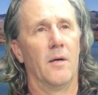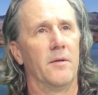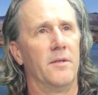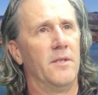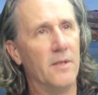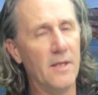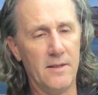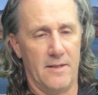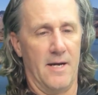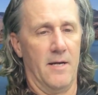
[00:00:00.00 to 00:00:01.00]
You need
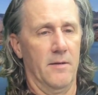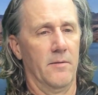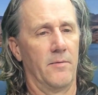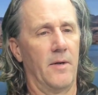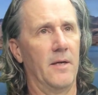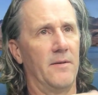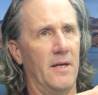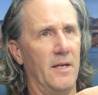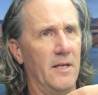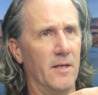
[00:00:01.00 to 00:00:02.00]
that, right? That
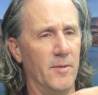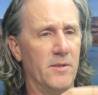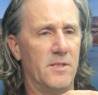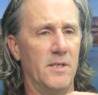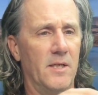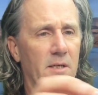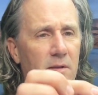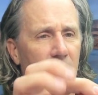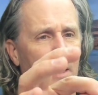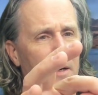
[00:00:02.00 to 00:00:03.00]

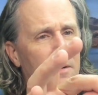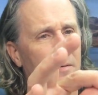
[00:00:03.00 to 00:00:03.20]
EWG,